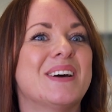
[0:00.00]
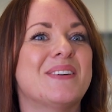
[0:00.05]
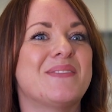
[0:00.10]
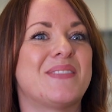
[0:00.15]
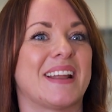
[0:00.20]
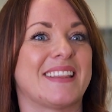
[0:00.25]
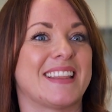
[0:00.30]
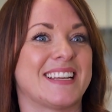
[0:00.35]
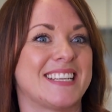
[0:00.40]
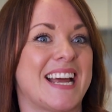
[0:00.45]

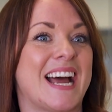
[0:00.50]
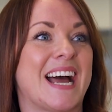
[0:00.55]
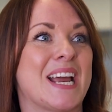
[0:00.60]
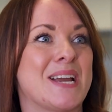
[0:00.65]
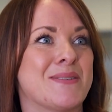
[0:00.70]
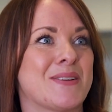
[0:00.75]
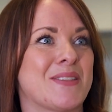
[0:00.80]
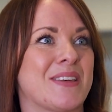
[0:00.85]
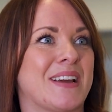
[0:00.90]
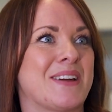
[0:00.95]
but at the
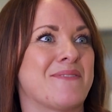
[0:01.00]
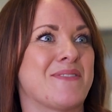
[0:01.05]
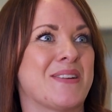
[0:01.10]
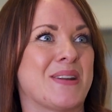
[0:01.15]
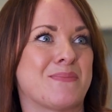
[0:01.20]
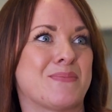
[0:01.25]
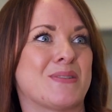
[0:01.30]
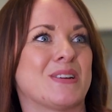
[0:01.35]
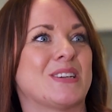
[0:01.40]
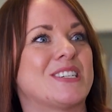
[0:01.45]
time I think I
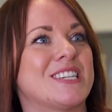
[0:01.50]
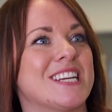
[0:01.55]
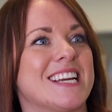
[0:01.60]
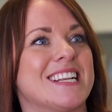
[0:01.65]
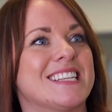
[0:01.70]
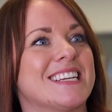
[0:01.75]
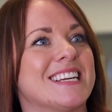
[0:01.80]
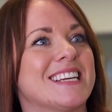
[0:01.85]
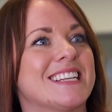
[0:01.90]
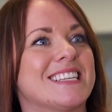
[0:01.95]
really
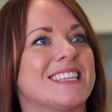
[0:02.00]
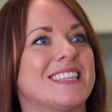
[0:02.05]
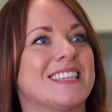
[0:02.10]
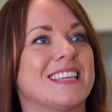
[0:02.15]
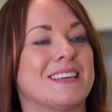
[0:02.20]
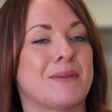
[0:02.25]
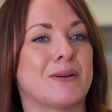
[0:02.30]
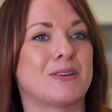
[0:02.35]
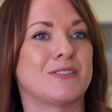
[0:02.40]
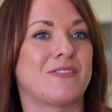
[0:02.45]
appreciated
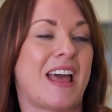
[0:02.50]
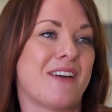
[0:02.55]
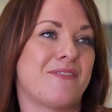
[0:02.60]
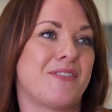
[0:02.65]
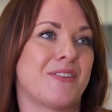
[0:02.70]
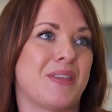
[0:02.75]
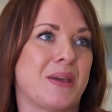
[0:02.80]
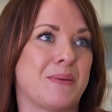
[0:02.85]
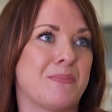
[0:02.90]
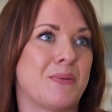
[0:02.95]
the amount of
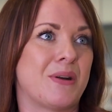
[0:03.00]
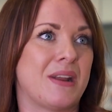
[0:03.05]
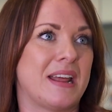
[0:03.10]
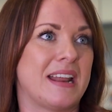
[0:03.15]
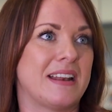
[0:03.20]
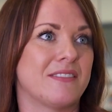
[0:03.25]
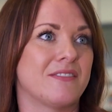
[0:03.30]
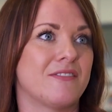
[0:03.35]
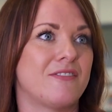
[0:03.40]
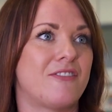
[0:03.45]
effort they put
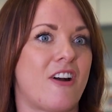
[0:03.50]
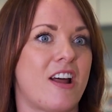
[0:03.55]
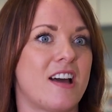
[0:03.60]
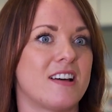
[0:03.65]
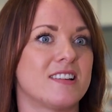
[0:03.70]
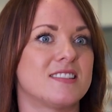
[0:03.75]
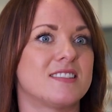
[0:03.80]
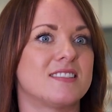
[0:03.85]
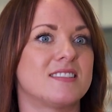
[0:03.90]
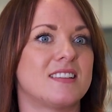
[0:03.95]
in for
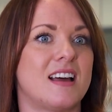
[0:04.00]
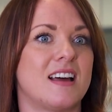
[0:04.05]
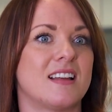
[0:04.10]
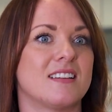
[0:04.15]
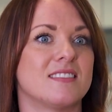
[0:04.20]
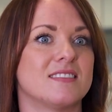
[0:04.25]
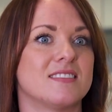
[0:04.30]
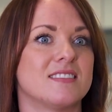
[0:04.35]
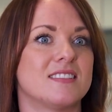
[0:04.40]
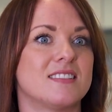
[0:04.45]
us,
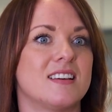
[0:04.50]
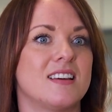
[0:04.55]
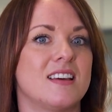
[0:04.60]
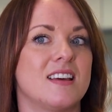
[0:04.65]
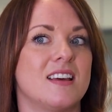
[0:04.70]
and